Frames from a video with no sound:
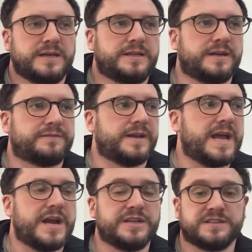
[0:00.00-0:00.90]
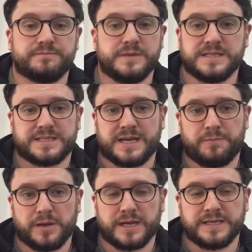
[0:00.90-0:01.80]
different areas of
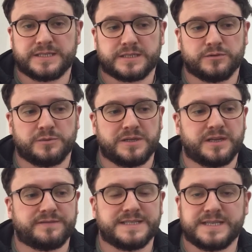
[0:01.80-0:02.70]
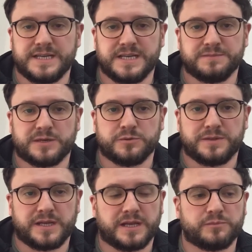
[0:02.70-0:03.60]
Merseyside police, so there'd be different teams that would be
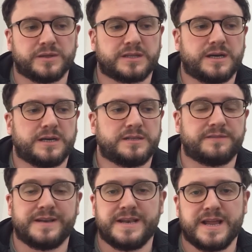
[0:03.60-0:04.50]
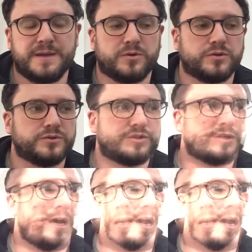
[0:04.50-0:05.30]
dealing with that, different neighbourhoods.